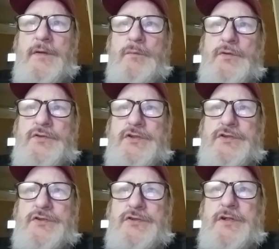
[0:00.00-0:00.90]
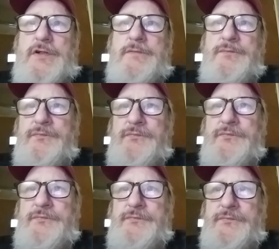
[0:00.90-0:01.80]
They work just as good.
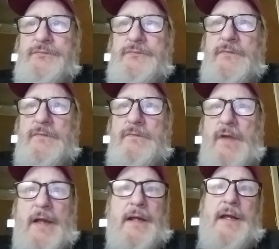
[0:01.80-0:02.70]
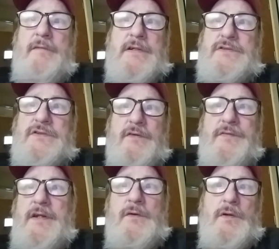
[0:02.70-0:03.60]
I gotta have that
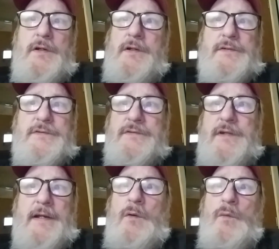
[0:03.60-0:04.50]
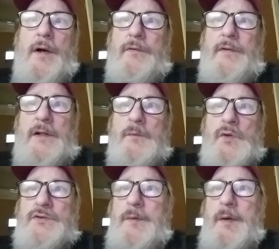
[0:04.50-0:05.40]
stuff anyway, because I got wild
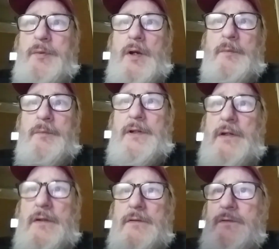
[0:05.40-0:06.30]
animals on my property.